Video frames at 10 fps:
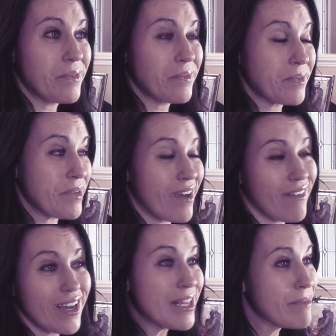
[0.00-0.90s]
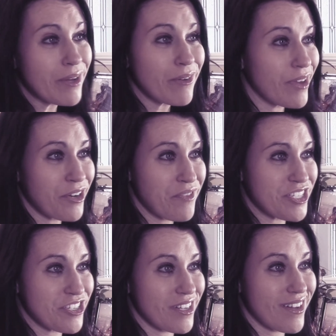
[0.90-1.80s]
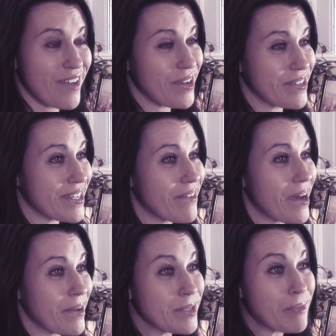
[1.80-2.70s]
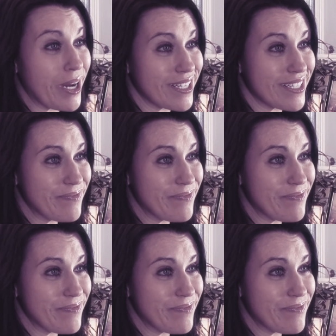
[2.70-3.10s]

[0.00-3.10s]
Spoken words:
when without any medical intervention, I found out I was pregnant.